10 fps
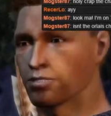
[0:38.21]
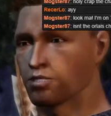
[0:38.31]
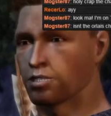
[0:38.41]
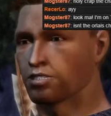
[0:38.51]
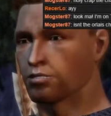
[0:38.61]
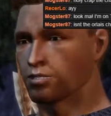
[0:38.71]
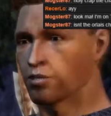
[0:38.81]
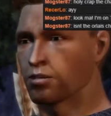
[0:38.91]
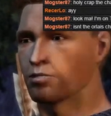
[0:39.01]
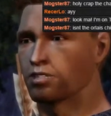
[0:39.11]
Essentially, they're
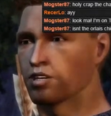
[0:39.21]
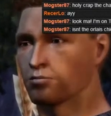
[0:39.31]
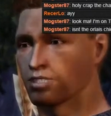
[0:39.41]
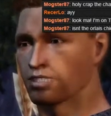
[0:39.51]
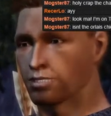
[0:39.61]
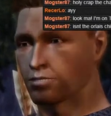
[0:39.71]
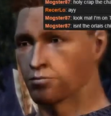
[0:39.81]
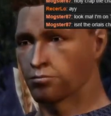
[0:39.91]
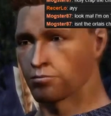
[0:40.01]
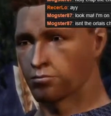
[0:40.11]
trained to fight.
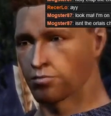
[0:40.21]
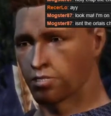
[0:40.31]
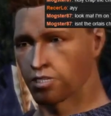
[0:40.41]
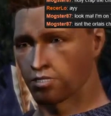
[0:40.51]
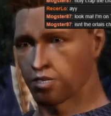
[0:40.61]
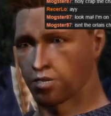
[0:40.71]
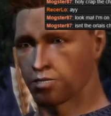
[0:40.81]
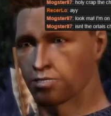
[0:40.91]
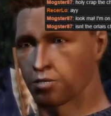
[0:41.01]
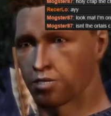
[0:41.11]
The
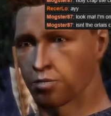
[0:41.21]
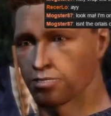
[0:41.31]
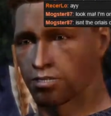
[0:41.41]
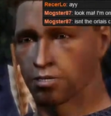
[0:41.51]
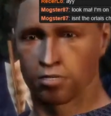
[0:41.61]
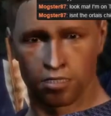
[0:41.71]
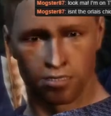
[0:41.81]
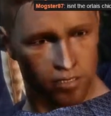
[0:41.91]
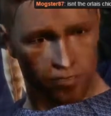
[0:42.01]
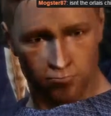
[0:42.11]
Chantry would tell you
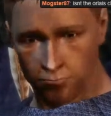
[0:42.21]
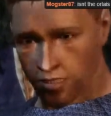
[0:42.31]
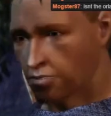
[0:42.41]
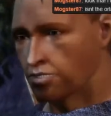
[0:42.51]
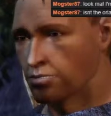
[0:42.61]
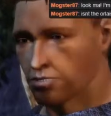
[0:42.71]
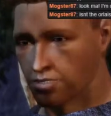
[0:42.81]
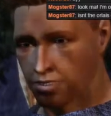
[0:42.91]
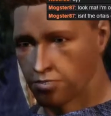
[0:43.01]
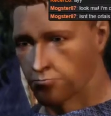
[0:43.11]
that the Templars
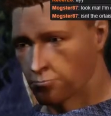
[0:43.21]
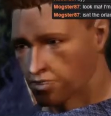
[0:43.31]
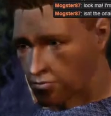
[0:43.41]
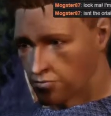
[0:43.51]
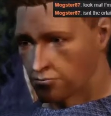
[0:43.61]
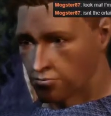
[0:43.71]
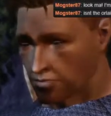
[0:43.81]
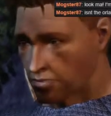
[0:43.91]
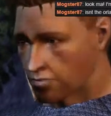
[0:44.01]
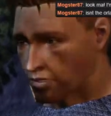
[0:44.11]
exist simply to
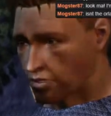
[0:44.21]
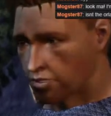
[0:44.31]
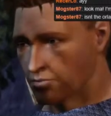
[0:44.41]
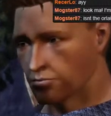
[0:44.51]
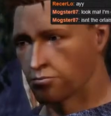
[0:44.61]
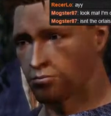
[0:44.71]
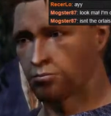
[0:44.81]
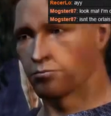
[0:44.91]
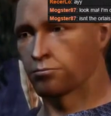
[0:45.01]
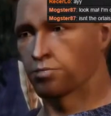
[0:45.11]
defend.
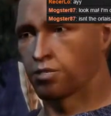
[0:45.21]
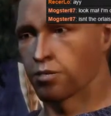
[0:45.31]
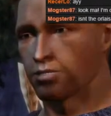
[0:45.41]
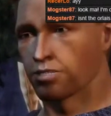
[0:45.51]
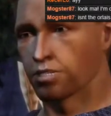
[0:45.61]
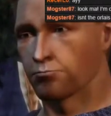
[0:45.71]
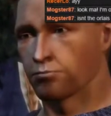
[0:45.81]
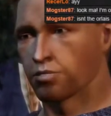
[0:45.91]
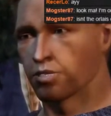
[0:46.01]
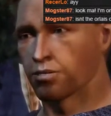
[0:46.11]
But don't let
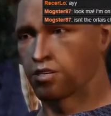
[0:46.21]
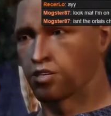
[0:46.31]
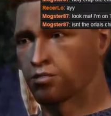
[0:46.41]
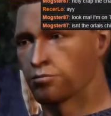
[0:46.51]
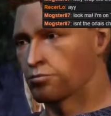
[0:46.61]
them fool you.